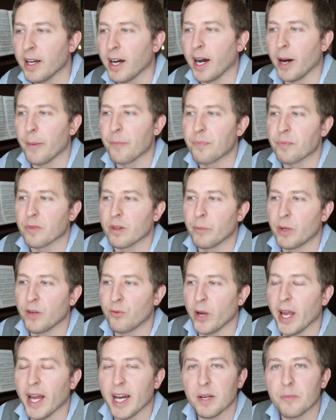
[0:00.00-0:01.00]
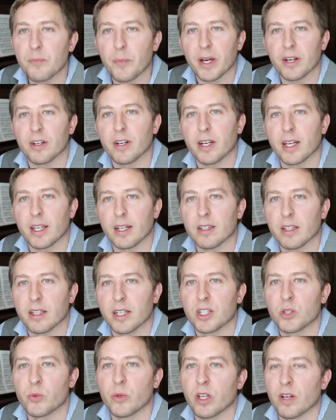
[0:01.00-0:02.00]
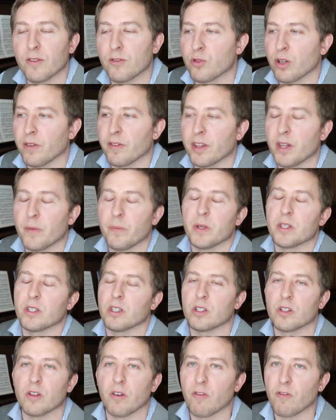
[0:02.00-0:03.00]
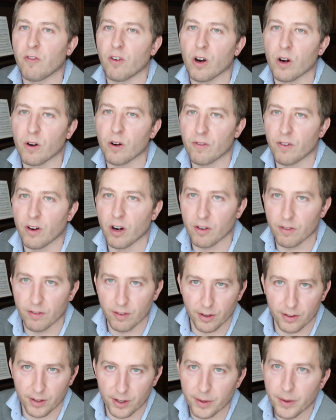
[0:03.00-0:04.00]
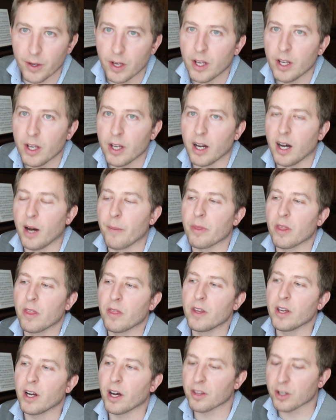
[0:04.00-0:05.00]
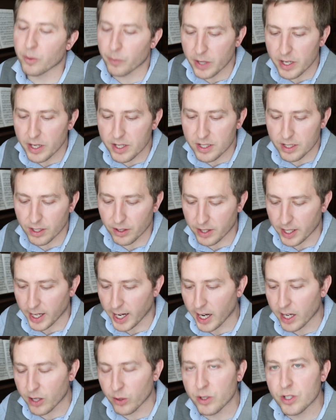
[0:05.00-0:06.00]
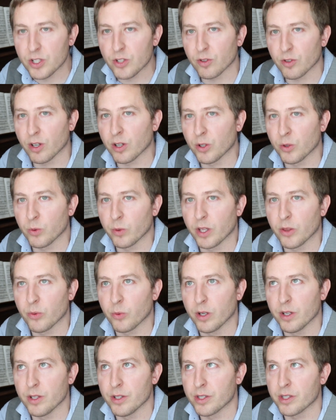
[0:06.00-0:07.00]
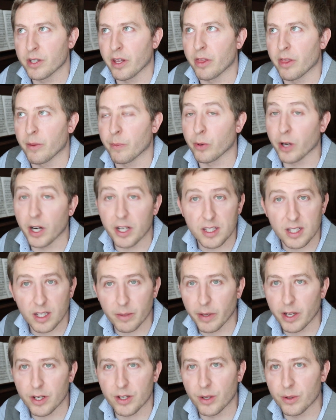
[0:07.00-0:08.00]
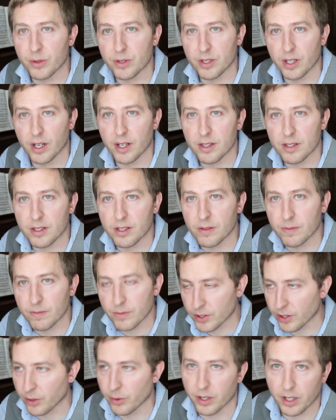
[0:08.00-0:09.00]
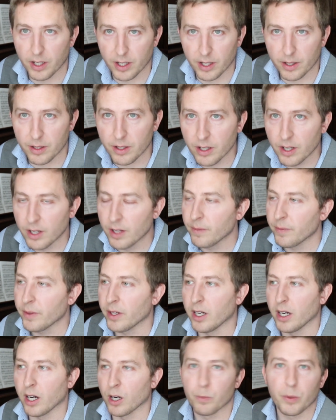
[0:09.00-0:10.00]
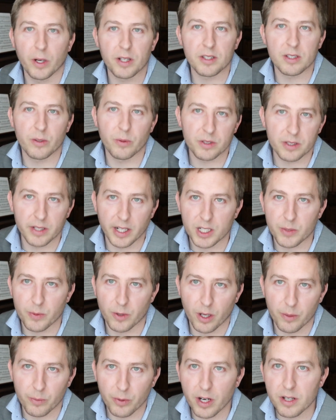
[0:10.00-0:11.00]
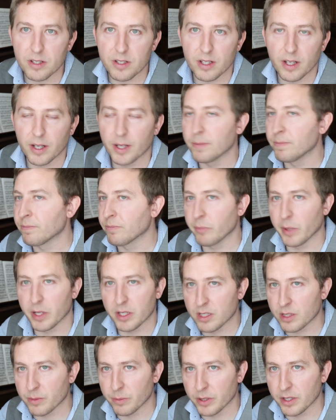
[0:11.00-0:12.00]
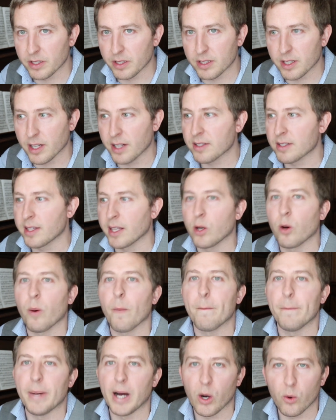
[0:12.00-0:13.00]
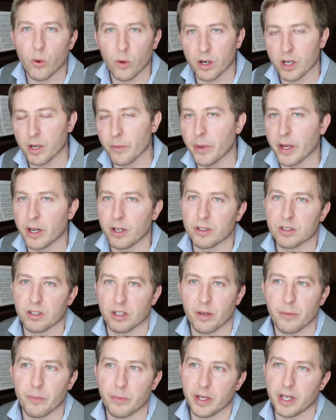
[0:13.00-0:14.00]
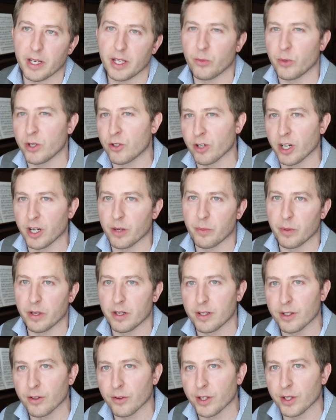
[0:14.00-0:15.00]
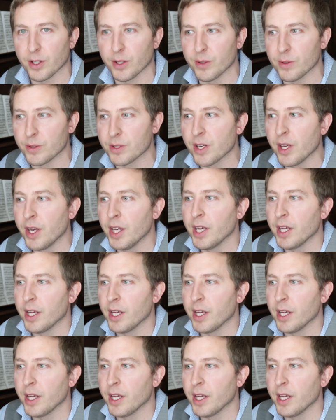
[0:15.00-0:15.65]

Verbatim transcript: Um, but if we had better analytics, we could have driven the business far, far further. Uh, the other piece here that I always struggled with was the pricing made no sense. So, again, uh, our president was an expert on pricing, makes complete sense. They know about where competitors are going to bid, and we try to bid near those.